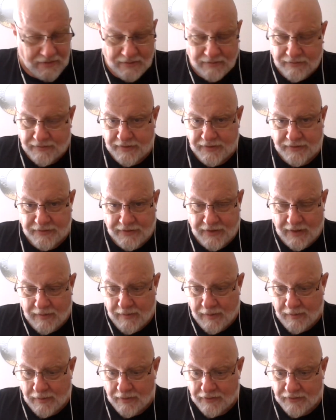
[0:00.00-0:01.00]
oh geez, can't
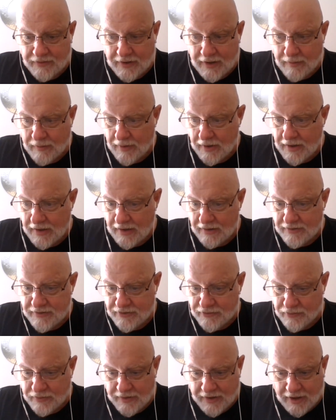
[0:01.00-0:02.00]
remember his name right now, it
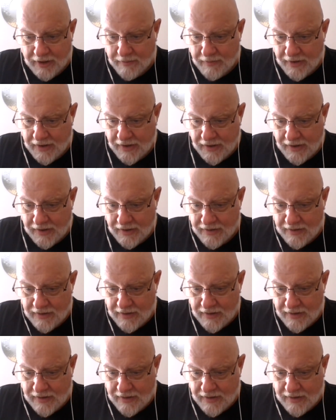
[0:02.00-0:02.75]
just went out of my head.